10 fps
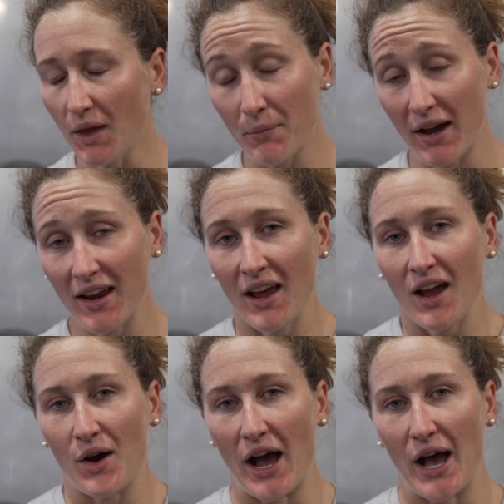But
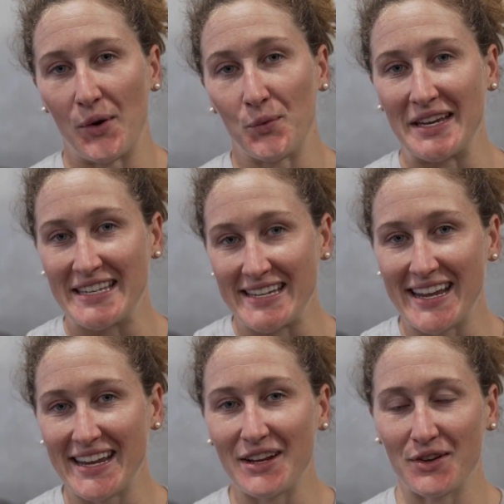we
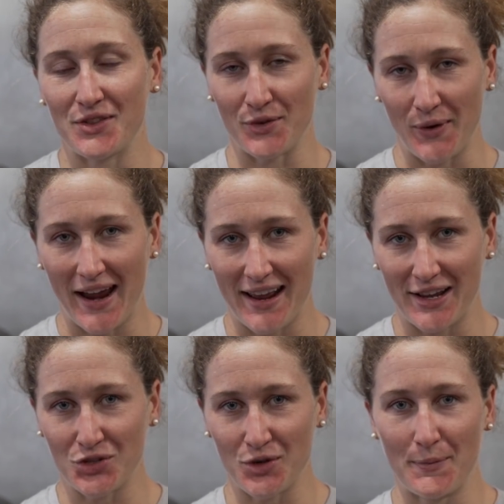did, throughout
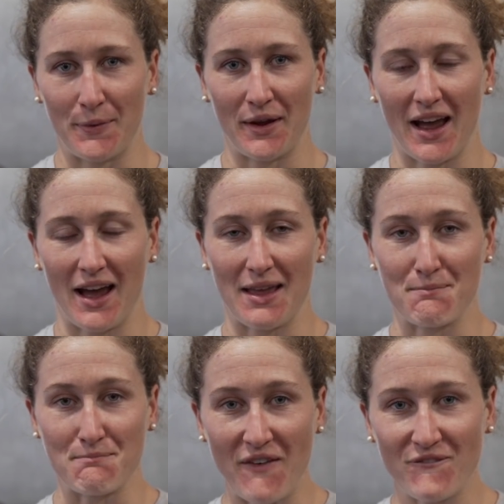our trip
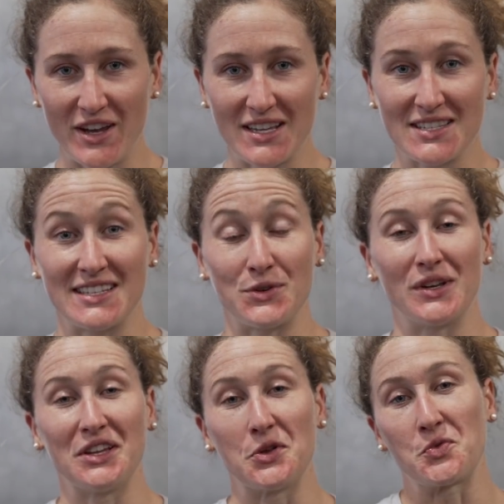in Memphis, do
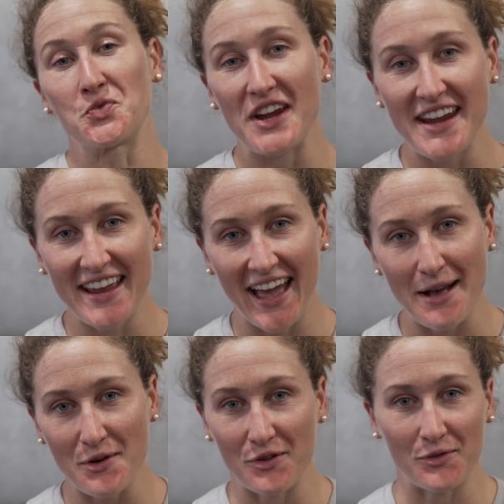a little
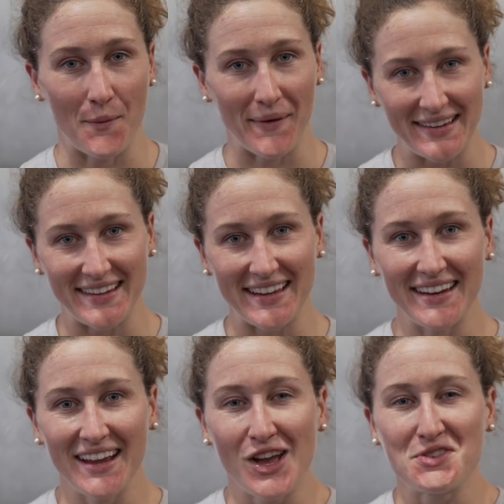recap of what we did.
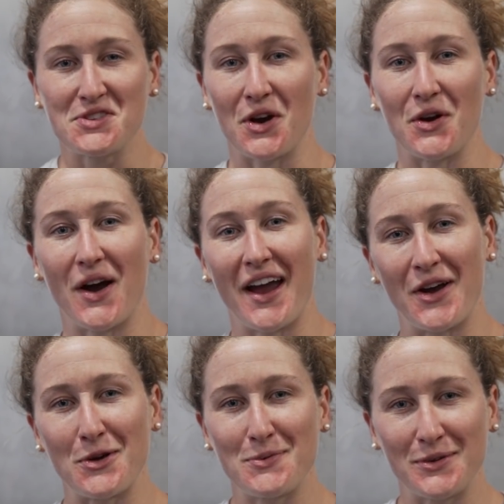So I
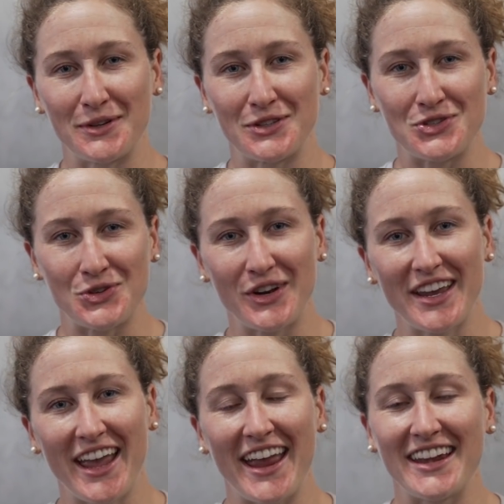hope you
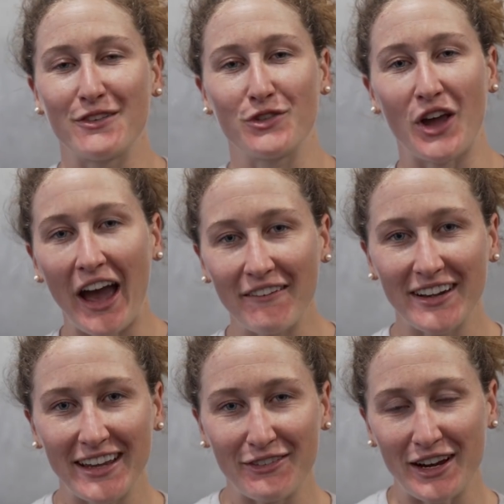enjoy, and if you have
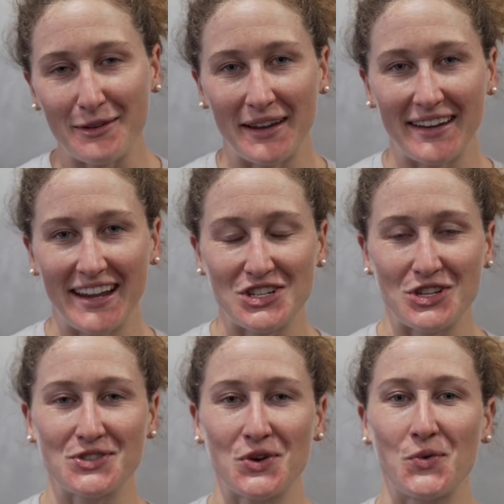any
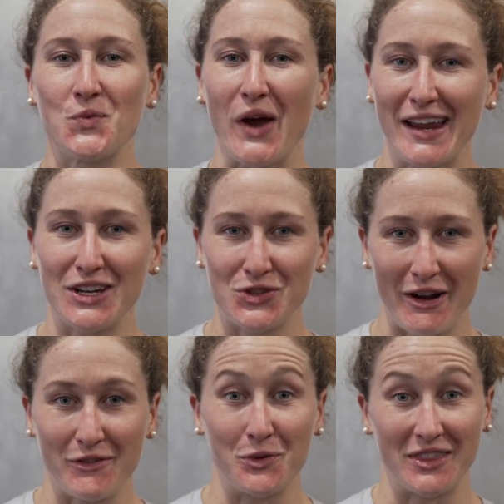recommendations on where to
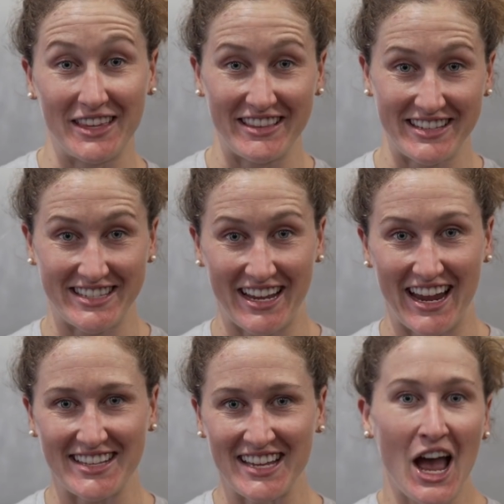travel within the
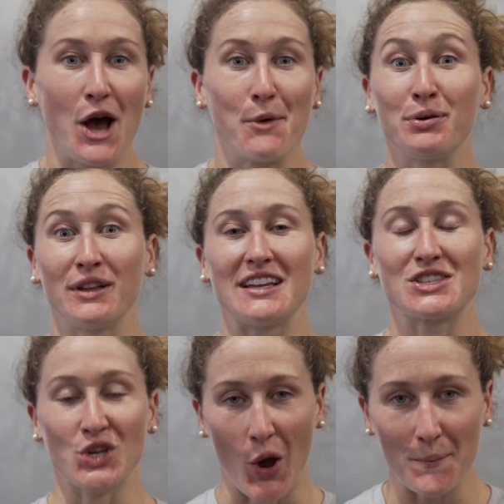States,
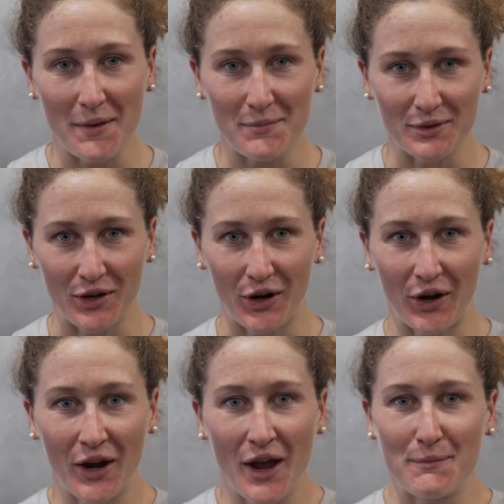please comment
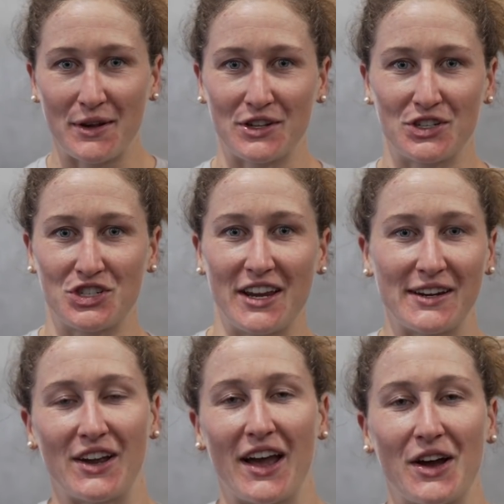below, because Shane
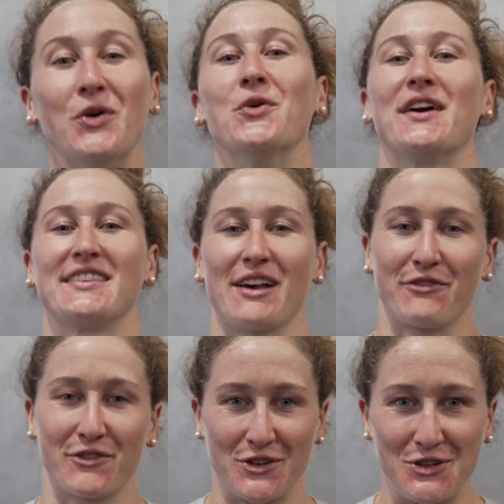and I are always up
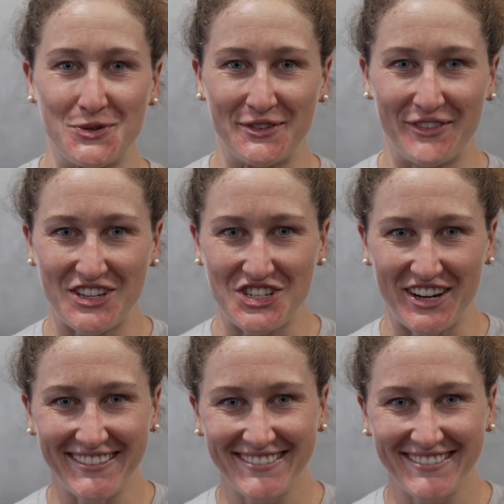for a new adventure.